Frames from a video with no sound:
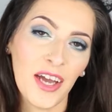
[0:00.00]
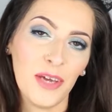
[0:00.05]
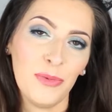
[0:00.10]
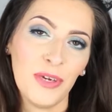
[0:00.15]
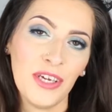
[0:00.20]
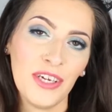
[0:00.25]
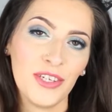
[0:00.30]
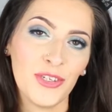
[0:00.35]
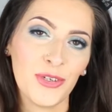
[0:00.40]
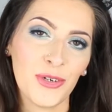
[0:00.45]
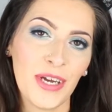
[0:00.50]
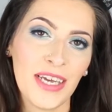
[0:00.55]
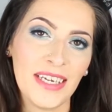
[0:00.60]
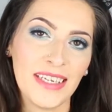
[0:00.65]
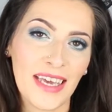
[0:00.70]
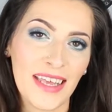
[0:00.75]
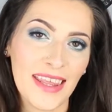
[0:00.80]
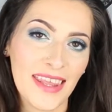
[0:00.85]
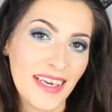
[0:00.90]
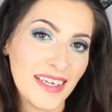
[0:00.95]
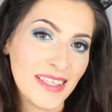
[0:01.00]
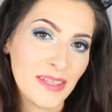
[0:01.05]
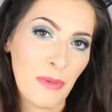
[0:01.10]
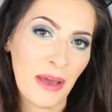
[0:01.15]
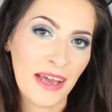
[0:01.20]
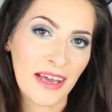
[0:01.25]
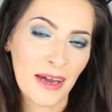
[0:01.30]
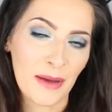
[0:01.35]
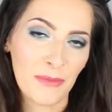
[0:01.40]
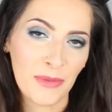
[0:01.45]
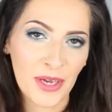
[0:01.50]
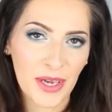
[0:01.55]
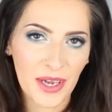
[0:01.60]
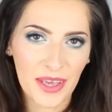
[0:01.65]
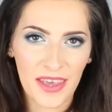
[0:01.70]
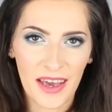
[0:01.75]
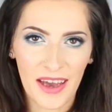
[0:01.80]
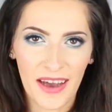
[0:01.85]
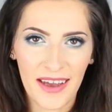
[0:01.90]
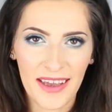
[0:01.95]
I hope you enjoyed this makeup
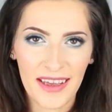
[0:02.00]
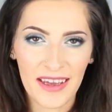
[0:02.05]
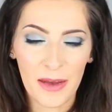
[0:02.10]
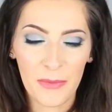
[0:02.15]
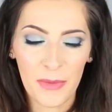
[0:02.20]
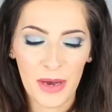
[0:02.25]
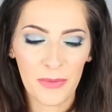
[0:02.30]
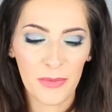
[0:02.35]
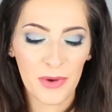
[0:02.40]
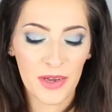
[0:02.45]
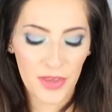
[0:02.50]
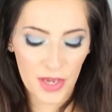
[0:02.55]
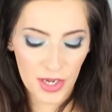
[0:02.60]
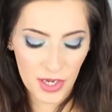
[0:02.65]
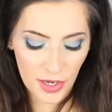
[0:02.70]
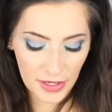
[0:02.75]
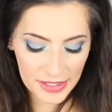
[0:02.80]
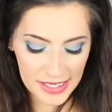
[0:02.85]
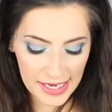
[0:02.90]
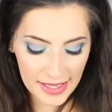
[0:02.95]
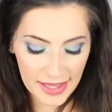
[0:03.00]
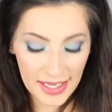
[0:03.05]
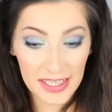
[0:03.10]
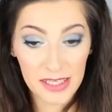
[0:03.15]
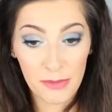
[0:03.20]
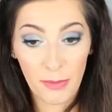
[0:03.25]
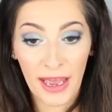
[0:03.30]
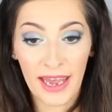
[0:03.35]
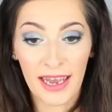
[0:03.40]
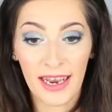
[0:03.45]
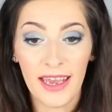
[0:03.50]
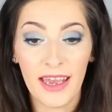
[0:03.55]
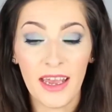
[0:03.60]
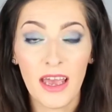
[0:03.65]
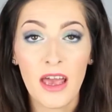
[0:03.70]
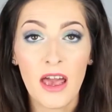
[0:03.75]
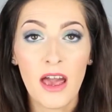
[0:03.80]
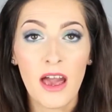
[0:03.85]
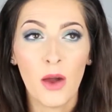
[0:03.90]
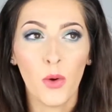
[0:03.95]
look that I come up with using this
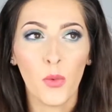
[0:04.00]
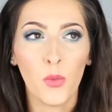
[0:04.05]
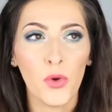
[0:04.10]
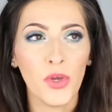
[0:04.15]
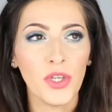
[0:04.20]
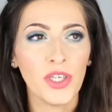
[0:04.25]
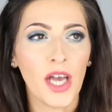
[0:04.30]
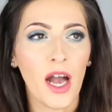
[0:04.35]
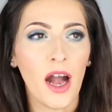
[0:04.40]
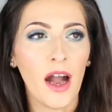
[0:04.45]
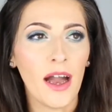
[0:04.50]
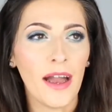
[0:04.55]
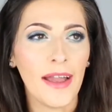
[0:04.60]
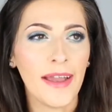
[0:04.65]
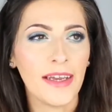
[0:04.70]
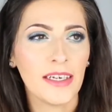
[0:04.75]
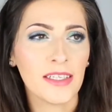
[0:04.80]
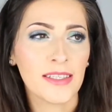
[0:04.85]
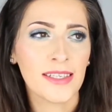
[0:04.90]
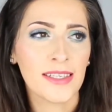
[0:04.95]
palette. Would I